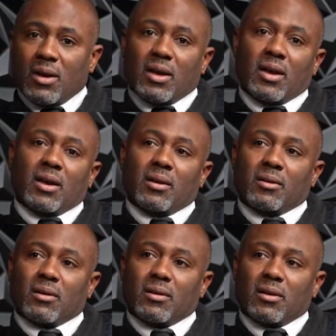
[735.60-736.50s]

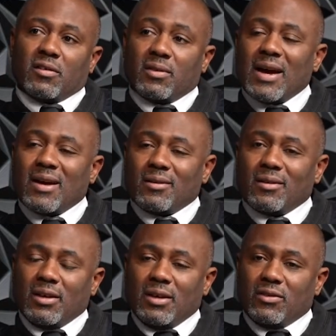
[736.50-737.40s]
And it's not
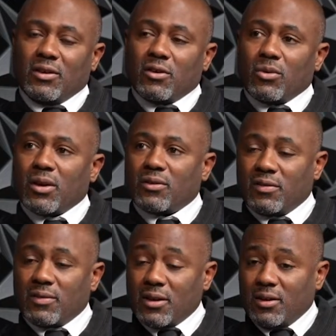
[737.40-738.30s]
an easy question.
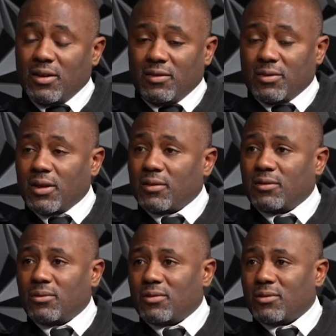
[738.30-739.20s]
It's not an easy thing
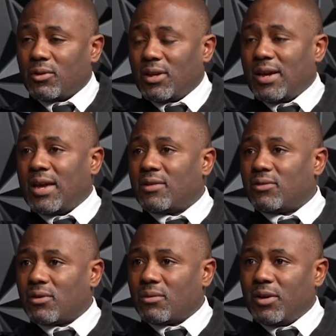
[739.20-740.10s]
to really
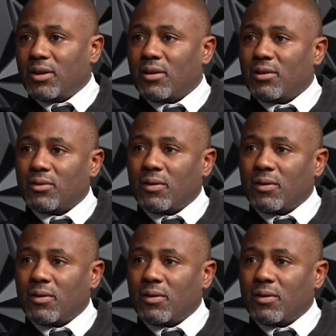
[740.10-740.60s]
answer because